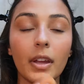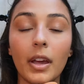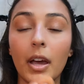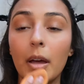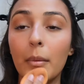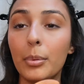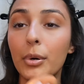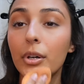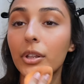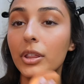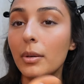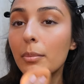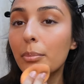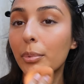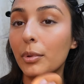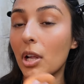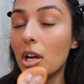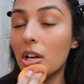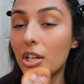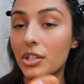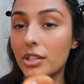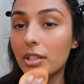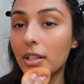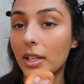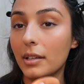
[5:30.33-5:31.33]
I put the
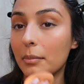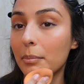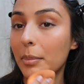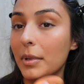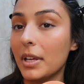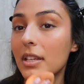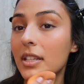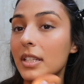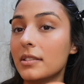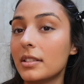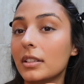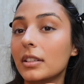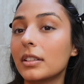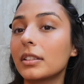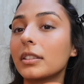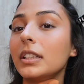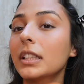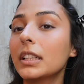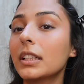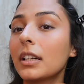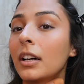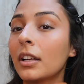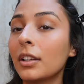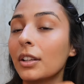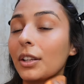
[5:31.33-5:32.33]
blush like
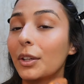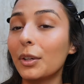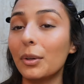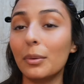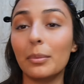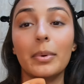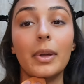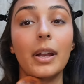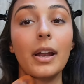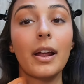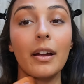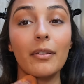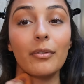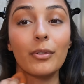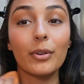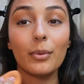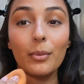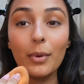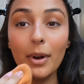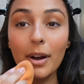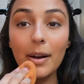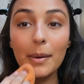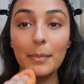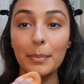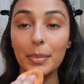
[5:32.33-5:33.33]
basically a little bit
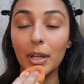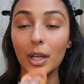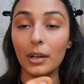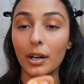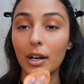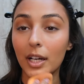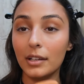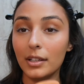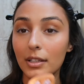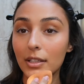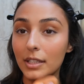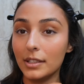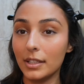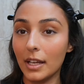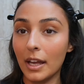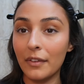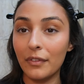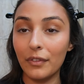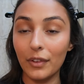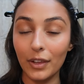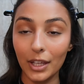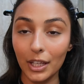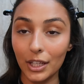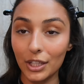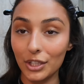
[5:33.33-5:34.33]
everywhere because I
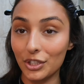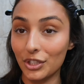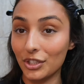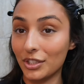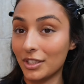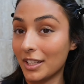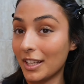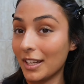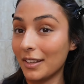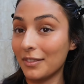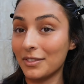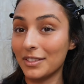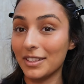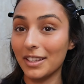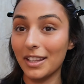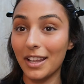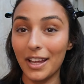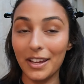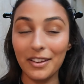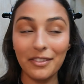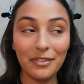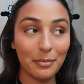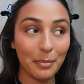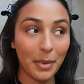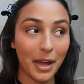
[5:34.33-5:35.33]
feel like it just gives
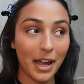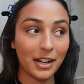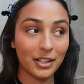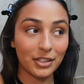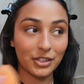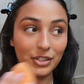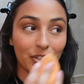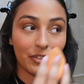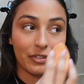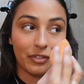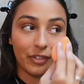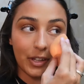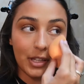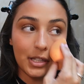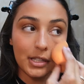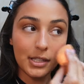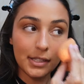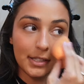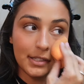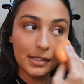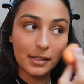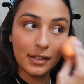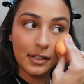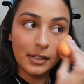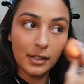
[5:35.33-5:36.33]
life back to your
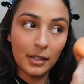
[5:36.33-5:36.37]
face.